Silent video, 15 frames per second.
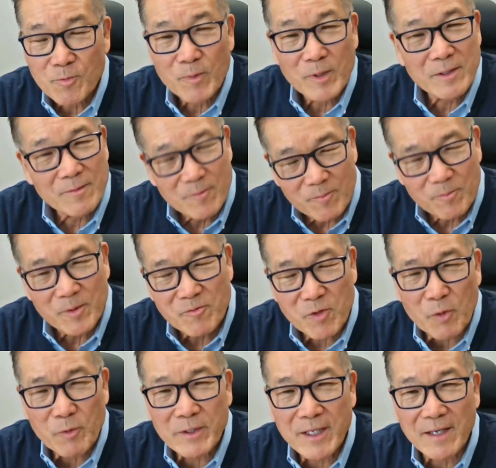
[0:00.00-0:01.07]
But
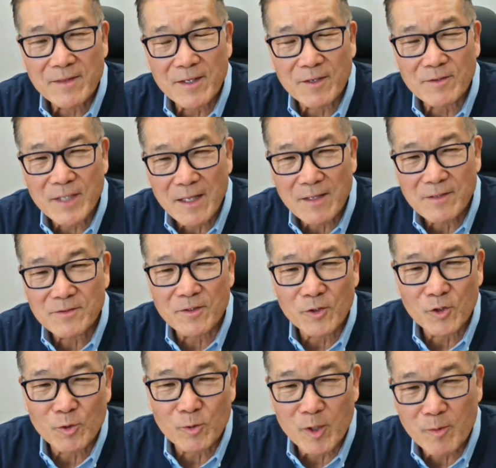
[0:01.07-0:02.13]
before we get there, tell us a
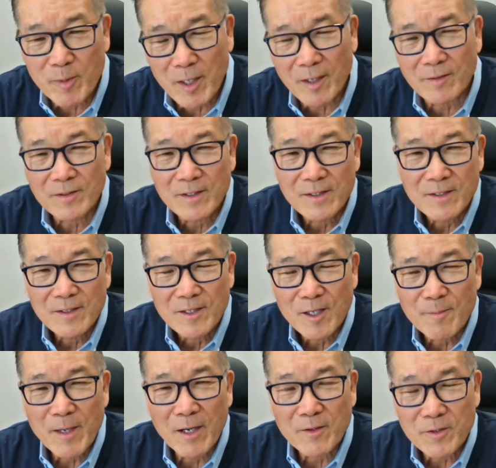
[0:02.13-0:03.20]
little bit
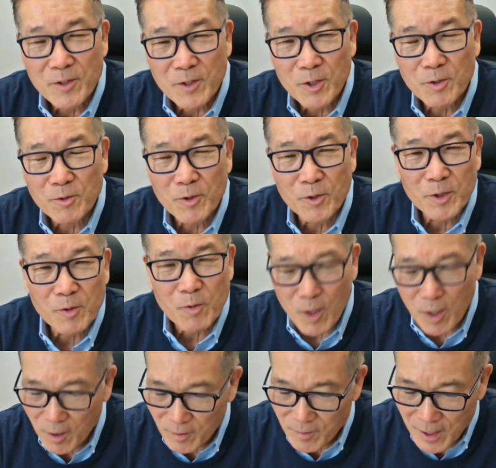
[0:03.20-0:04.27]
about you, who you
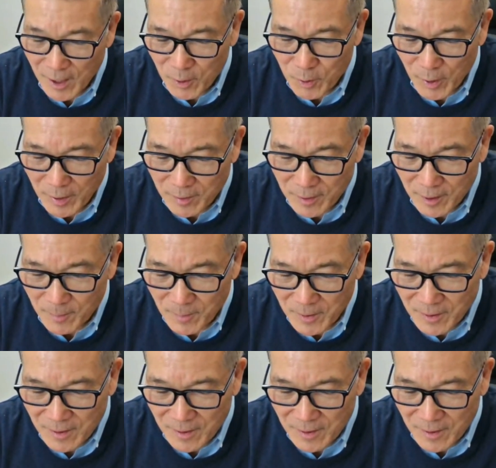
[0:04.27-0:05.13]
are, and how you ended up